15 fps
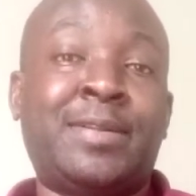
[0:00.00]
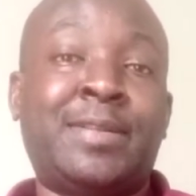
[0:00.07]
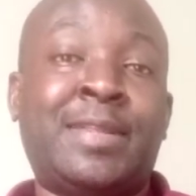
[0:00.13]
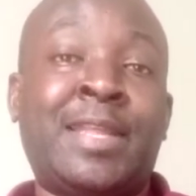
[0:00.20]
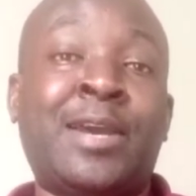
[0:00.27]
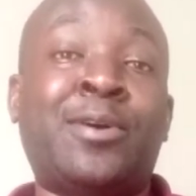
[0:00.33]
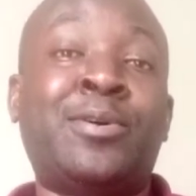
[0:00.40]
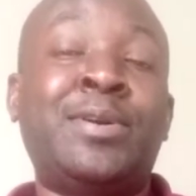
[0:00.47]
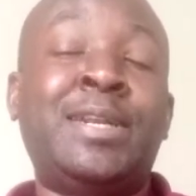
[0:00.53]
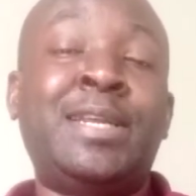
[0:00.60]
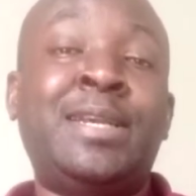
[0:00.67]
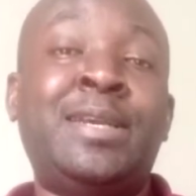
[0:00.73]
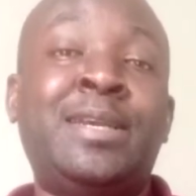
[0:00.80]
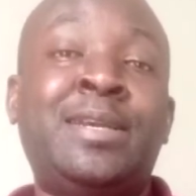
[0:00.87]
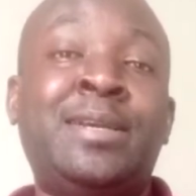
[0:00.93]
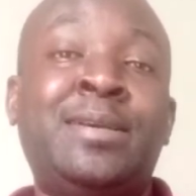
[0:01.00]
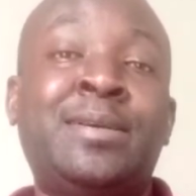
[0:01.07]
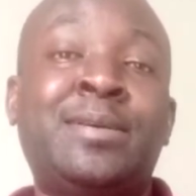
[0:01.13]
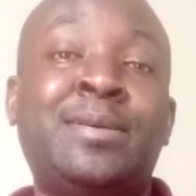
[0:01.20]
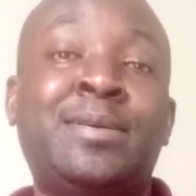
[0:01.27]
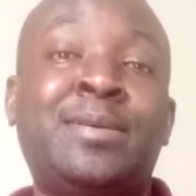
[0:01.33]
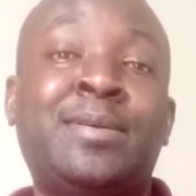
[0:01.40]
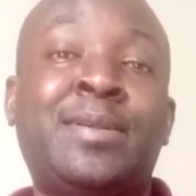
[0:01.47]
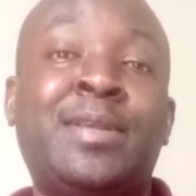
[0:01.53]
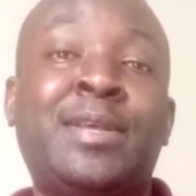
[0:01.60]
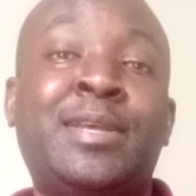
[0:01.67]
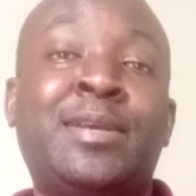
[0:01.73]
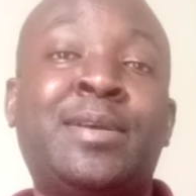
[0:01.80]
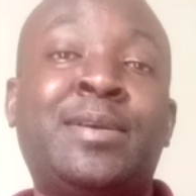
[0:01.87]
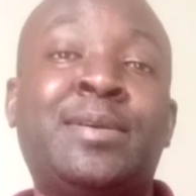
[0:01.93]
The only
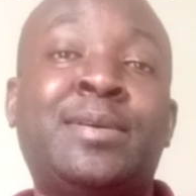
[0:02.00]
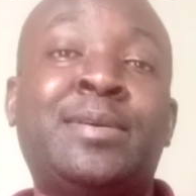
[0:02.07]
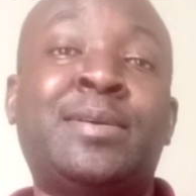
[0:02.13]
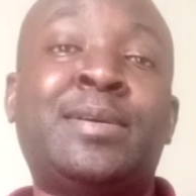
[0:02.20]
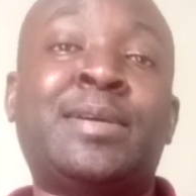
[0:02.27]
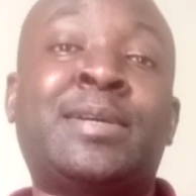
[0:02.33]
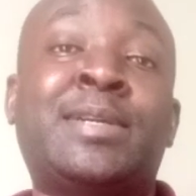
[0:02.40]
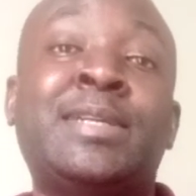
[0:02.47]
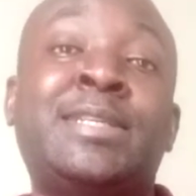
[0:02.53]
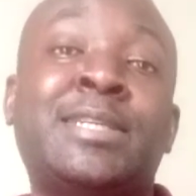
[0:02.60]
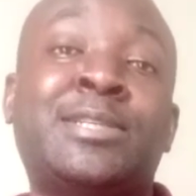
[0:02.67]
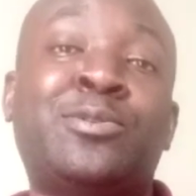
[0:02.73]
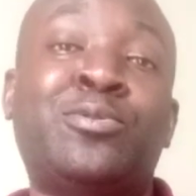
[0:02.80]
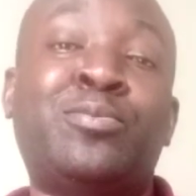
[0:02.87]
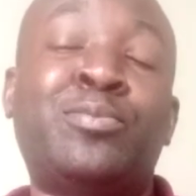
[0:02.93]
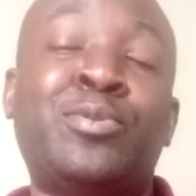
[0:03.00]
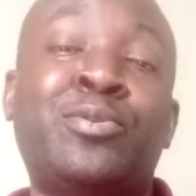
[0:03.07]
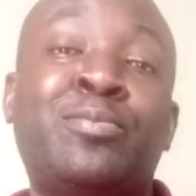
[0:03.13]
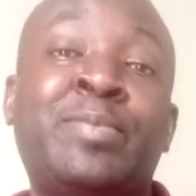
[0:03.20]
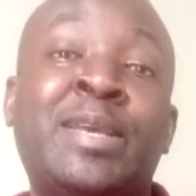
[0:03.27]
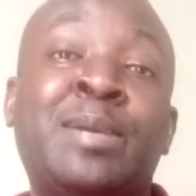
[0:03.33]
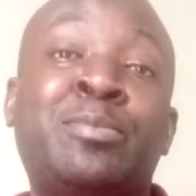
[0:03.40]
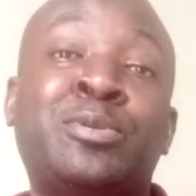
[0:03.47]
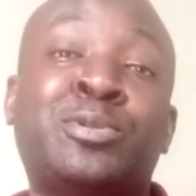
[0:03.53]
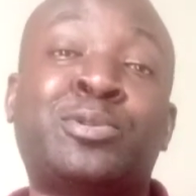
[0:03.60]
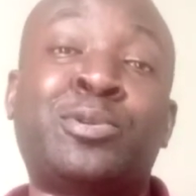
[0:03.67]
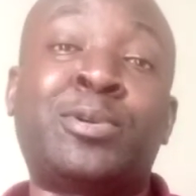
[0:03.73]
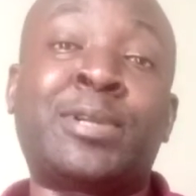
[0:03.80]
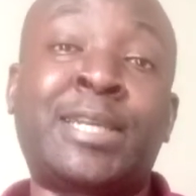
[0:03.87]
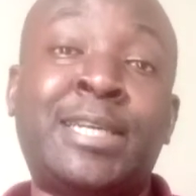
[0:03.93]
critics whom you'll be able to
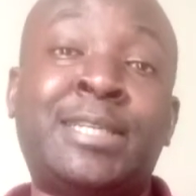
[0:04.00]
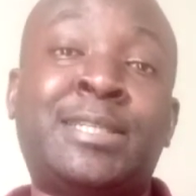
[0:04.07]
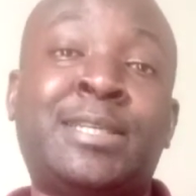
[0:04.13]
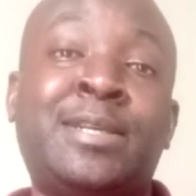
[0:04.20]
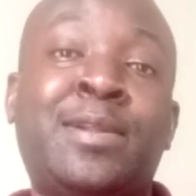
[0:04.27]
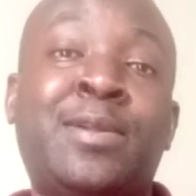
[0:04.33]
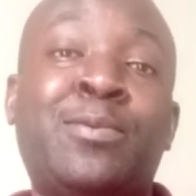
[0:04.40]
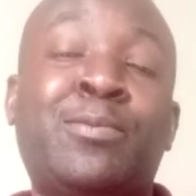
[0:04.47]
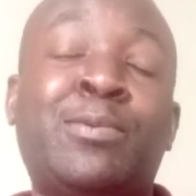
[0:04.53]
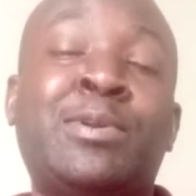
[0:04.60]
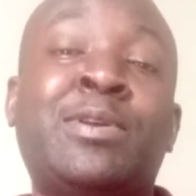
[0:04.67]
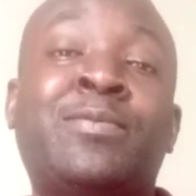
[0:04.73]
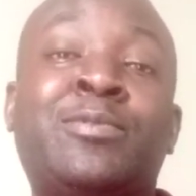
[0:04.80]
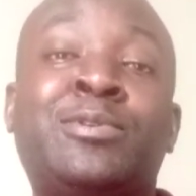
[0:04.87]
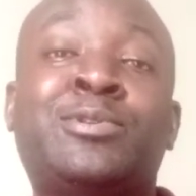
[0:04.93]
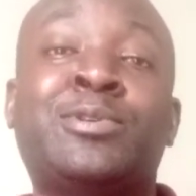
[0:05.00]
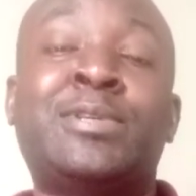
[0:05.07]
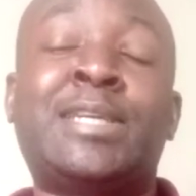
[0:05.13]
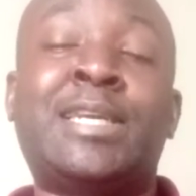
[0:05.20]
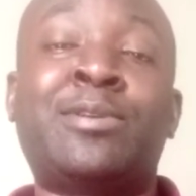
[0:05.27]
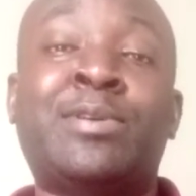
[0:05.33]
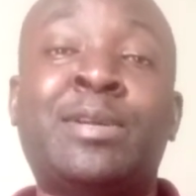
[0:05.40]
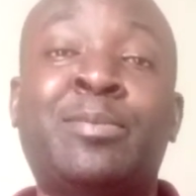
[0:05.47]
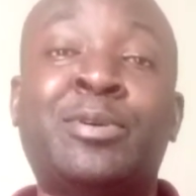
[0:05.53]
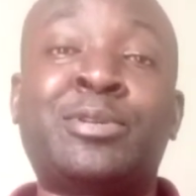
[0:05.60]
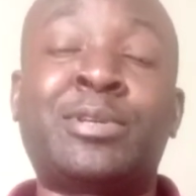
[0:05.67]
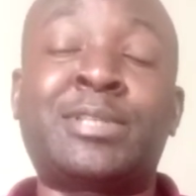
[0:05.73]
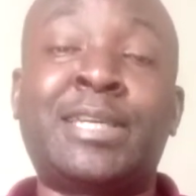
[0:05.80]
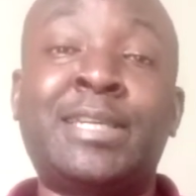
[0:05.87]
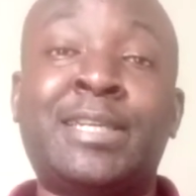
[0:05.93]
tolerate when you have not told anyone about
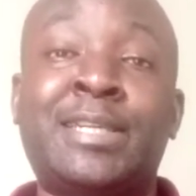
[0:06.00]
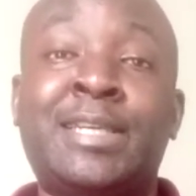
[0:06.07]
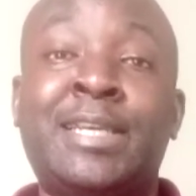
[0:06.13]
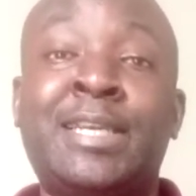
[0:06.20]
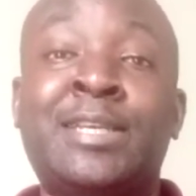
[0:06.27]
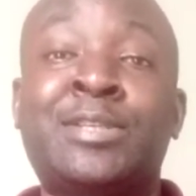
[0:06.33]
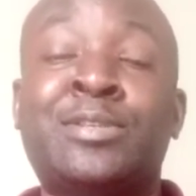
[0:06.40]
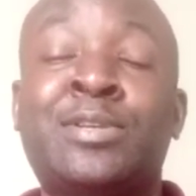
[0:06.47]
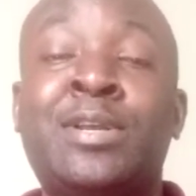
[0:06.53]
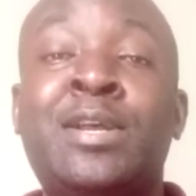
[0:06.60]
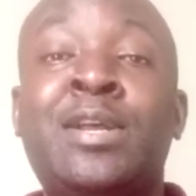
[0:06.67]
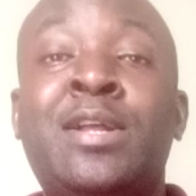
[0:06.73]
your channel is